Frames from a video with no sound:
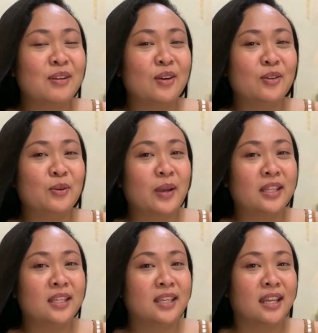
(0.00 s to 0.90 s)
ako ng
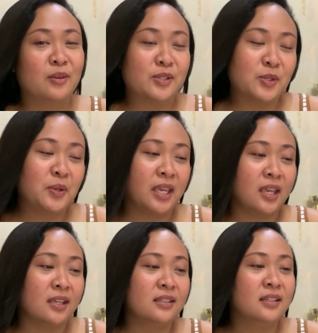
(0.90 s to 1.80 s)
wedding niya, it was
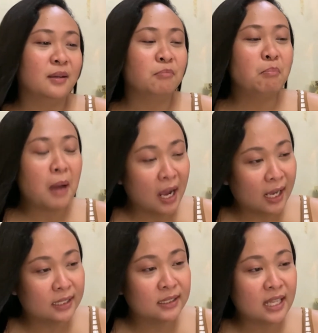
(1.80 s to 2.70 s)
okay.
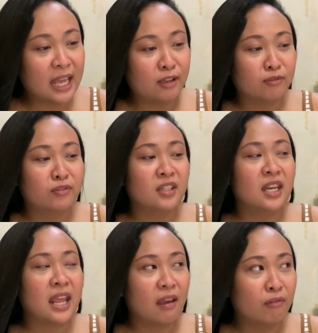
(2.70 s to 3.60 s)
But I've
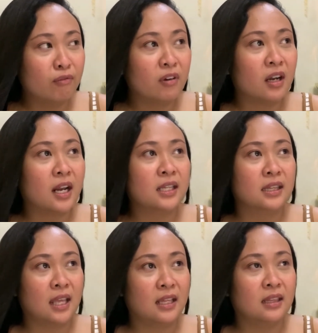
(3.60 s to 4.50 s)
never
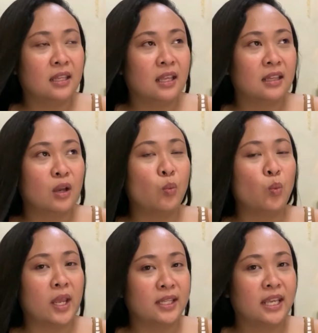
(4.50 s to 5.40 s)
attended a
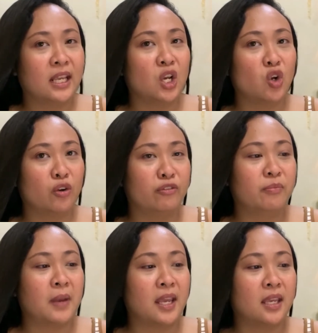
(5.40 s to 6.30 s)
wedding of
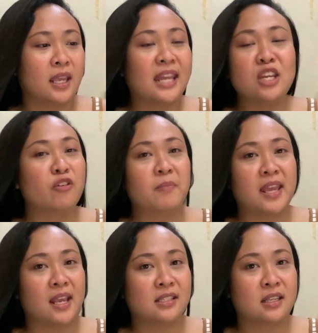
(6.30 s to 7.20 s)
any of
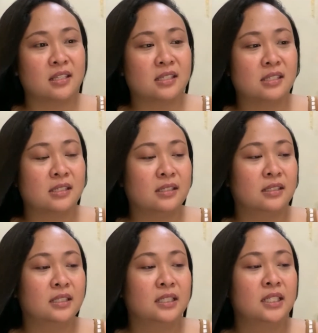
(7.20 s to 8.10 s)
my exes.
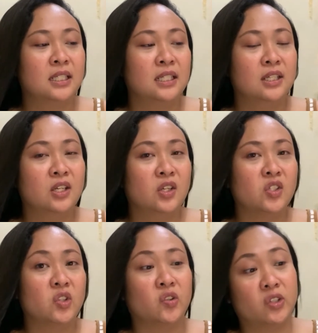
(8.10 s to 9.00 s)

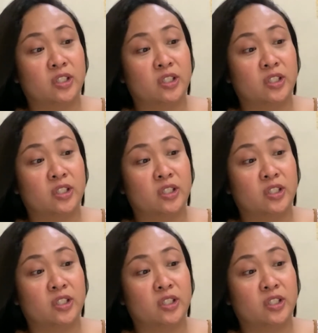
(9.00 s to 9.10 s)
So